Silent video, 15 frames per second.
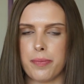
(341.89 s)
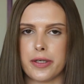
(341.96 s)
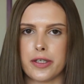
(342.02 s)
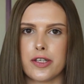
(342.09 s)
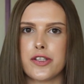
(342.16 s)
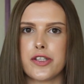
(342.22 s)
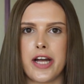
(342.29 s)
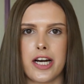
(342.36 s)

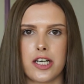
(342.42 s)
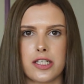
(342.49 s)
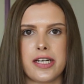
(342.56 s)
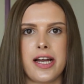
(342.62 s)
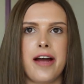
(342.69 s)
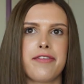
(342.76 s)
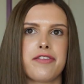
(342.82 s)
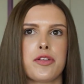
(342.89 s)
because you actually
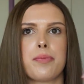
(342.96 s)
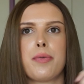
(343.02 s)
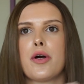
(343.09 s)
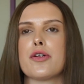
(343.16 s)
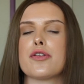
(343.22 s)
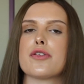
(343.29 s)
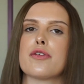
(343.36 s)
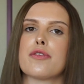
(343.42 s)
have to
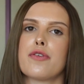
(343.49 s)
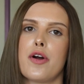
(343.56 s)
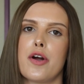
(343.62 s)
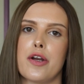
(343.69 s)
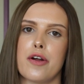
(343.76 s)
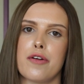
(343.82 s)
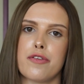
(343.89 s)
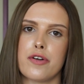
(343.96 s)
post the
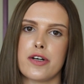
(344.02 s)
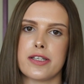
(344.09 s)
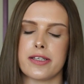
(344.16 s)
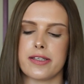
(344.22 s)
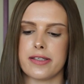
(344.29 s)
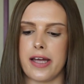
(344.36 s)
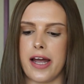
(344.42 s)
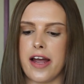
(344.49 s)
photo for it to
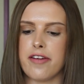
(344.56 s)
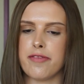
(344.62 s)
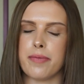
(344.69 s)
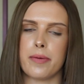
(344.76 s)
save,